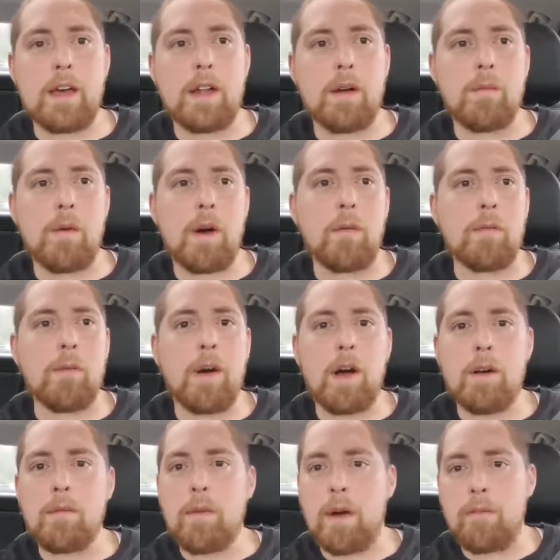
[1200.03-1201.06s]

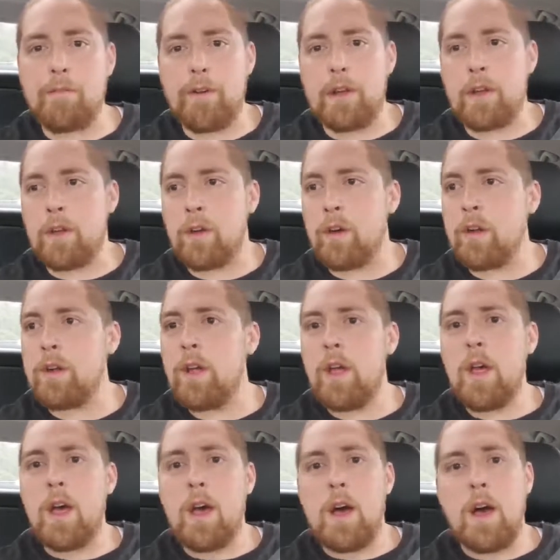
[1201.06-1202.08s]
I'm feeling good.
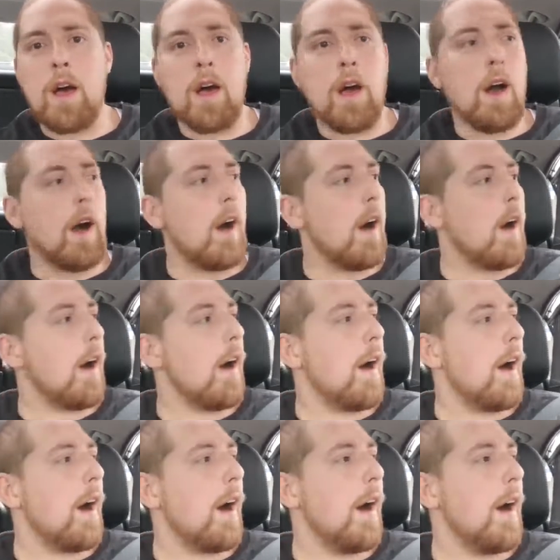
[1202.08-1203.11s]

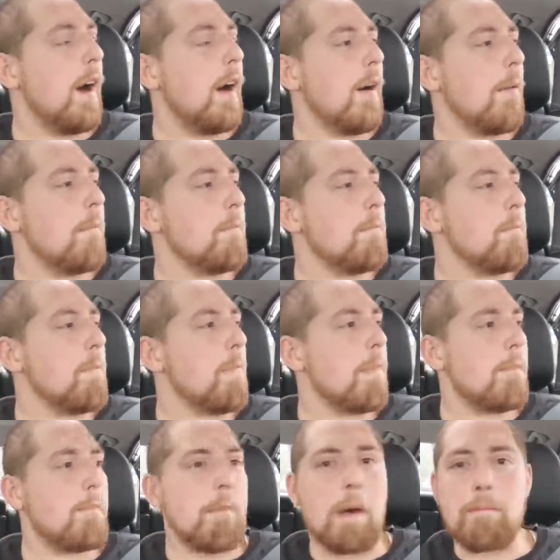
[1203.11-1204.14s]
Um,
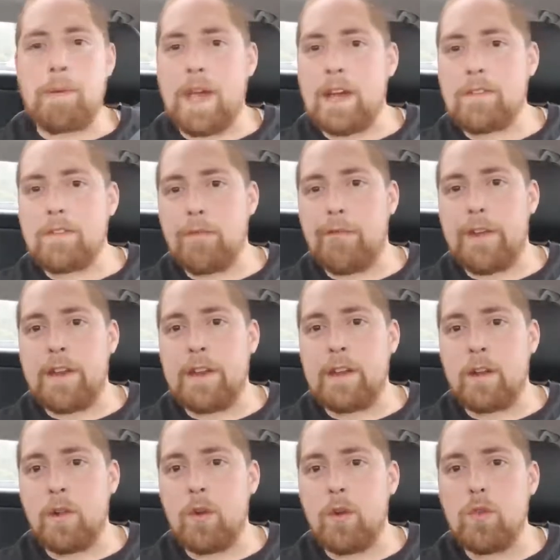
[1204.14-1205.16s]
My pants are
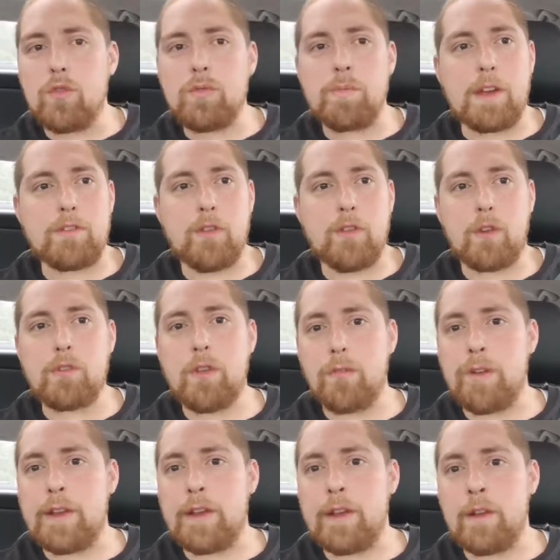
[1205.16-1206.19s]
fitting loose. My shirts are
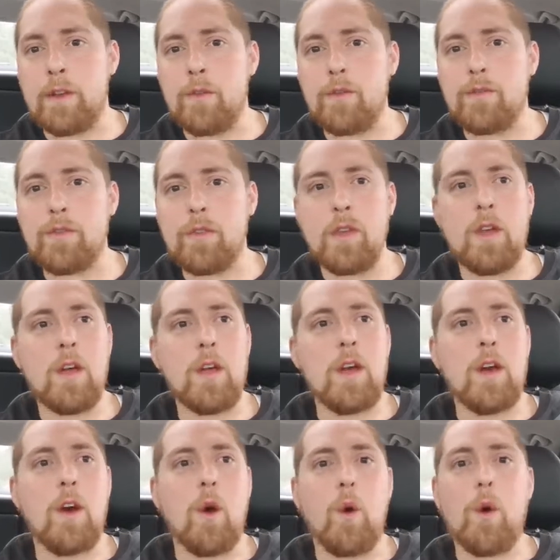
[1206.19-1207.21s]
fitting loose.
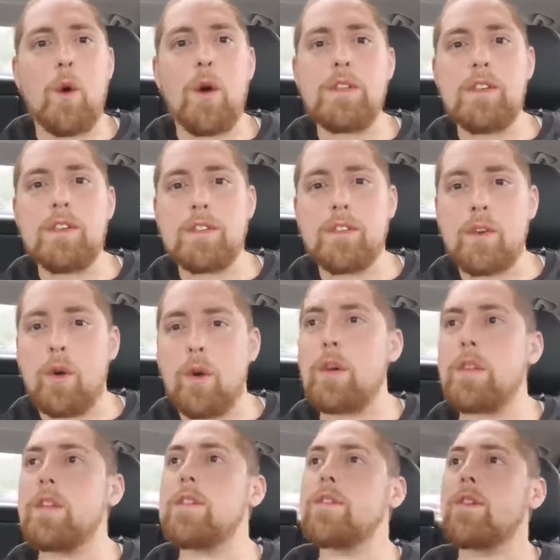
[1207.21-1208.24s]
All these
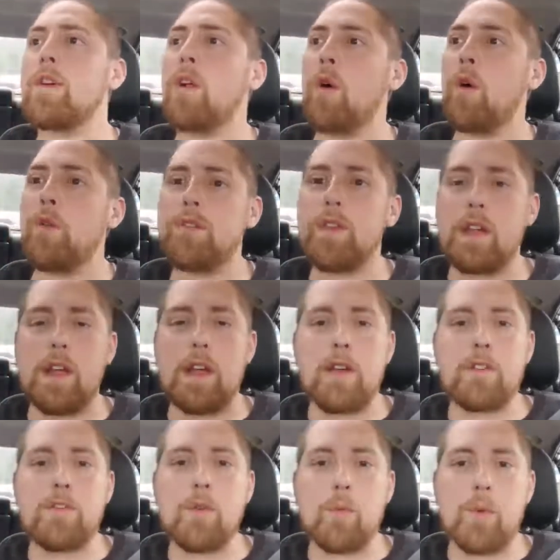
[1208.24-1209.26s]
clothes that I
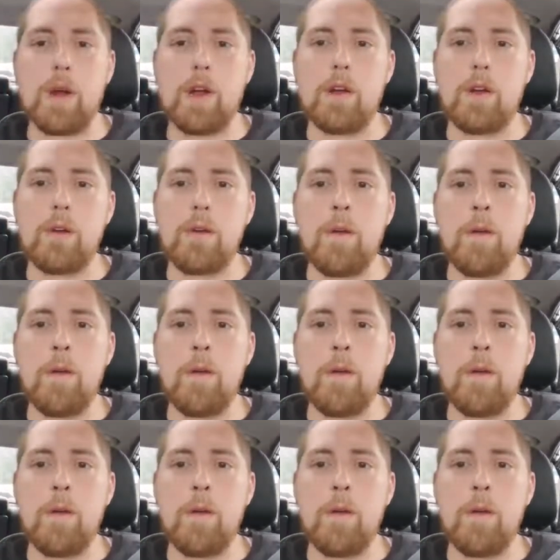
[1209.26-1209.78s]
used to wear